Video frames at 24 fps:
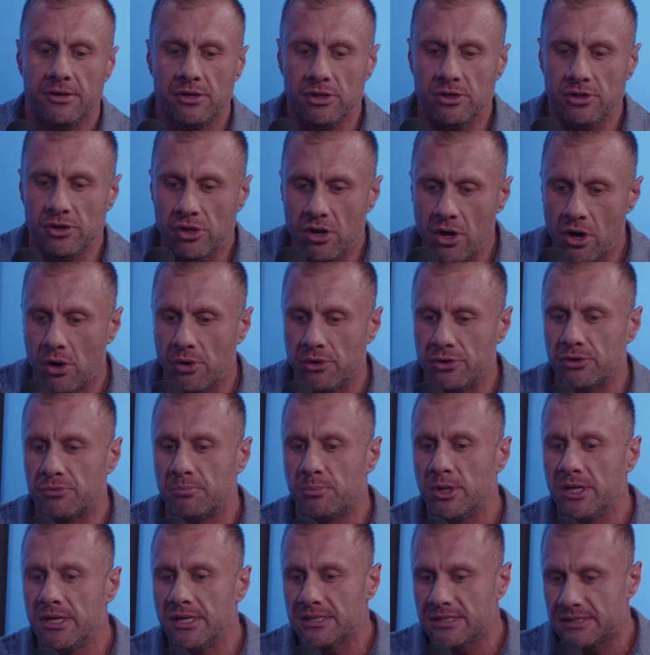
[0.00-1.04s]
No, you're
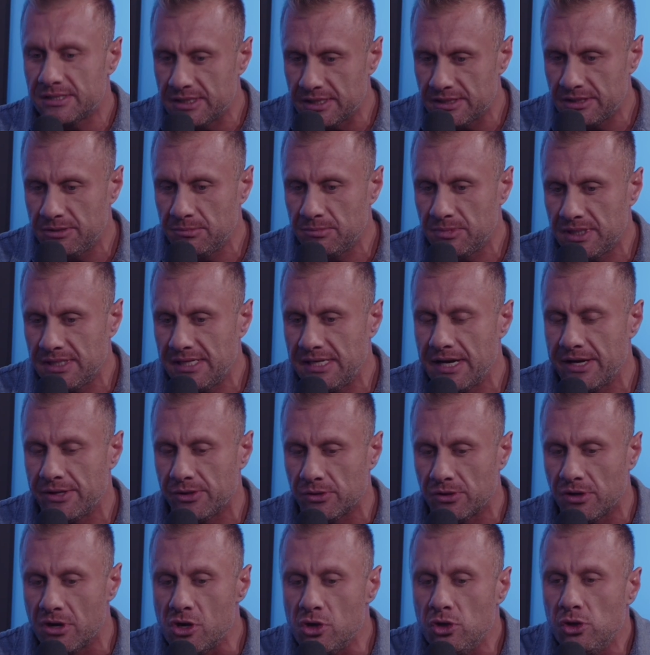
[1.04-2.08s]
putting a system
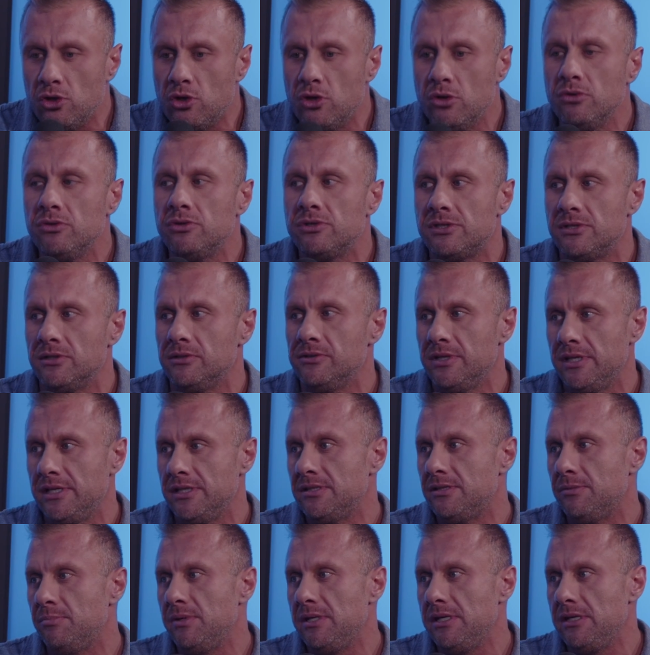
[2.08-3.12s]
together. You still
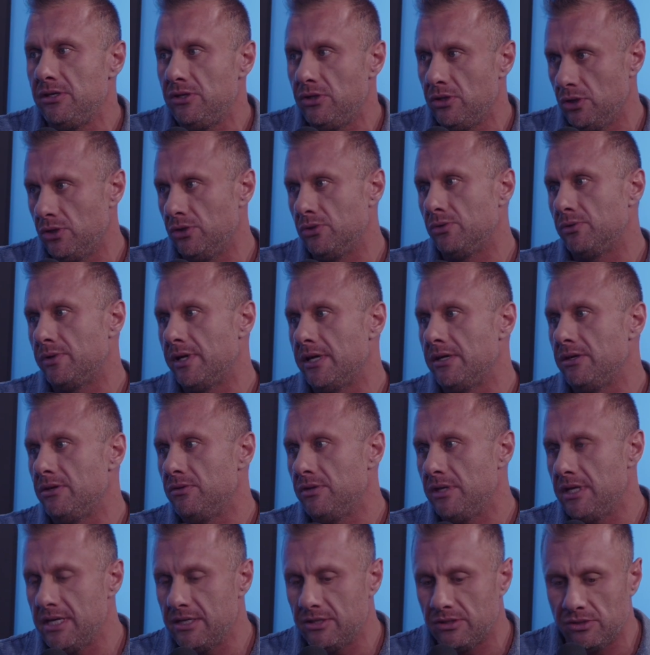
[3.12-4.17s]
need to be you, and you
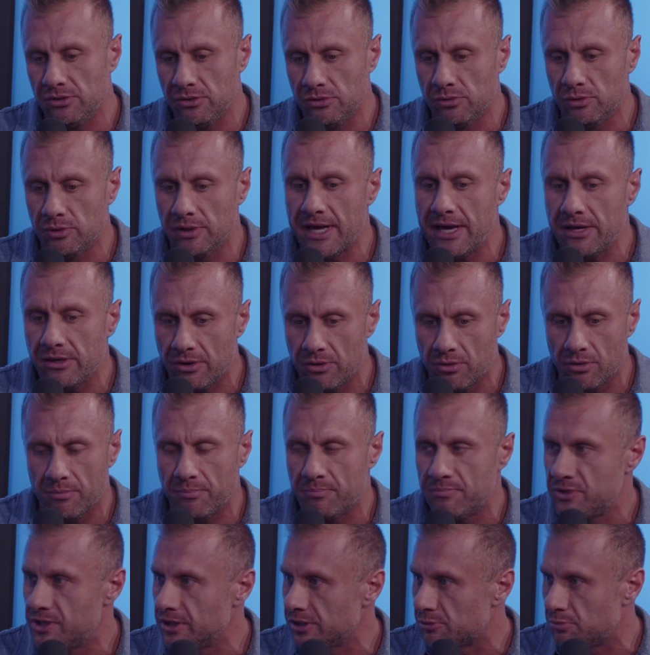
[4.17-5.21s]
need
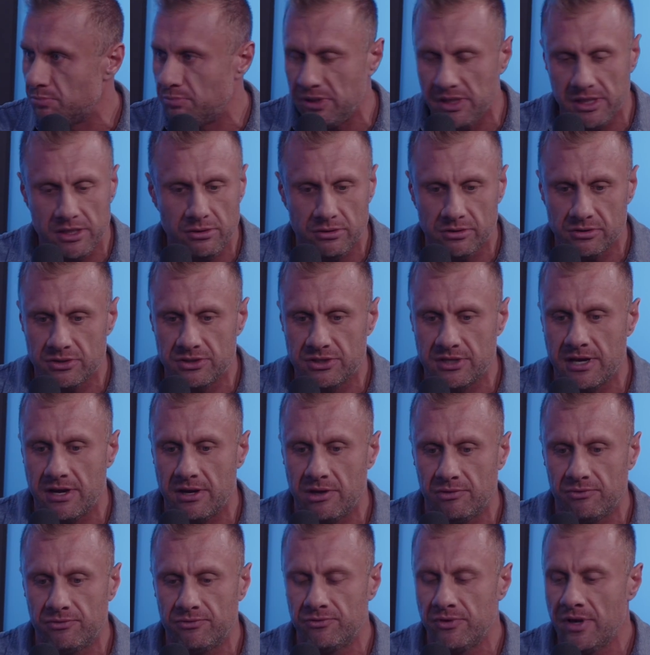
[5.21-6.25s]
to just be
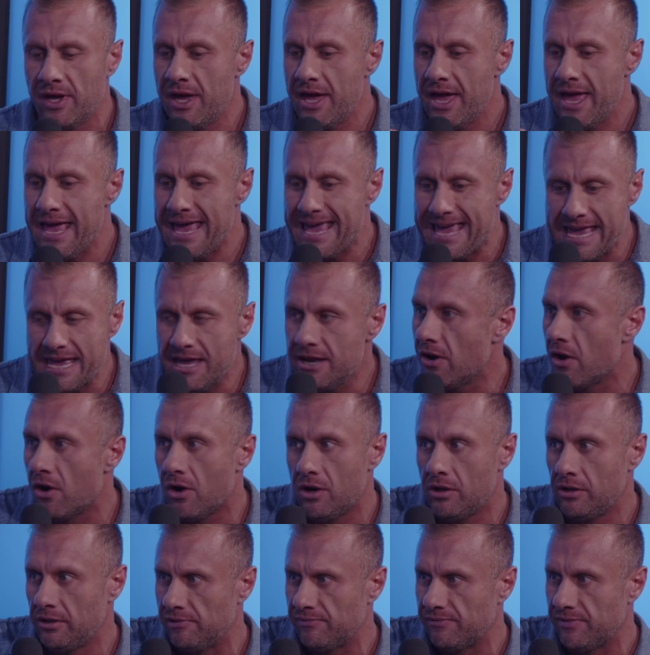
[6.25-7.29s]
yourself in
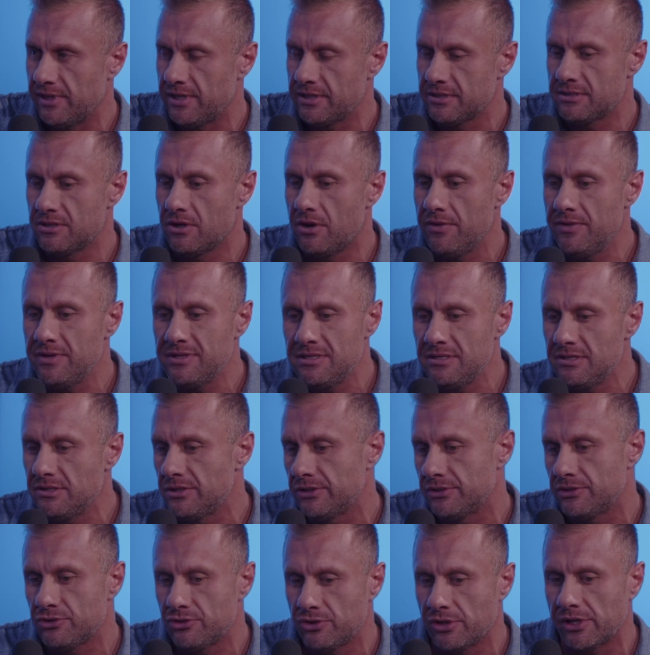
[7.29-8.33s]
all of this. All this is
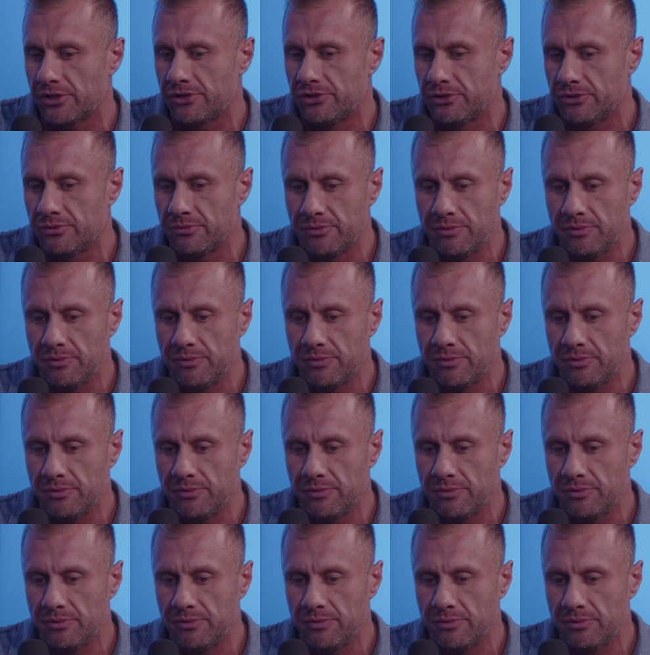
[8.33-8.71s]
a structure.